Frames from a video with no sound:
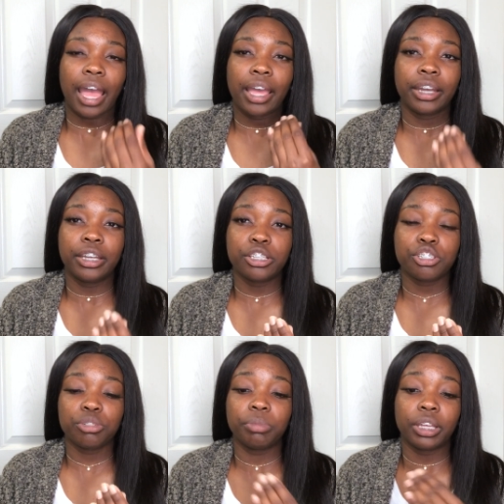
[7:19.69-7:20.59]
I had an
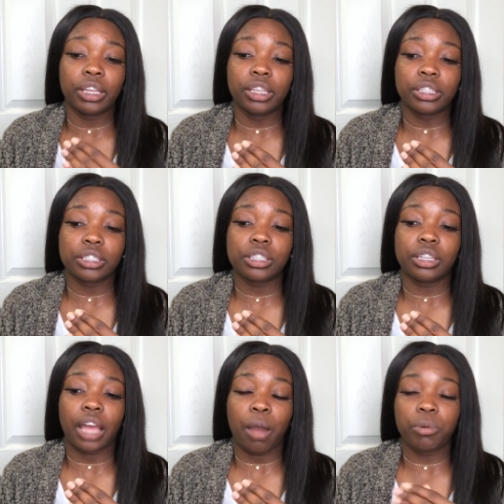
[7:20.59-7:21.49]
issue because
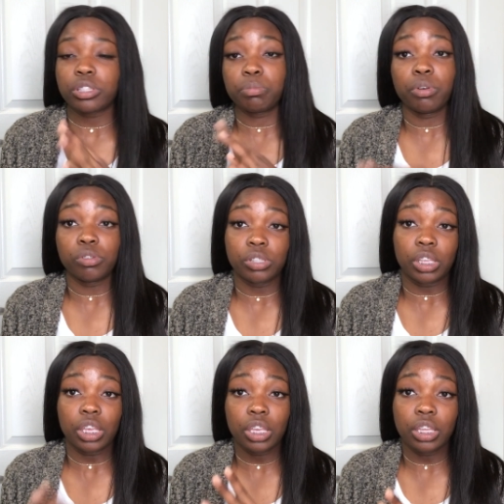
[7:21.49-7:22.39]
I wasn't supposed to
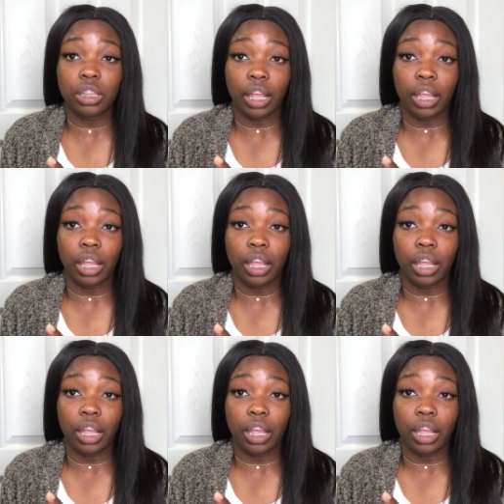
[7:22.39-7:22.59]
eat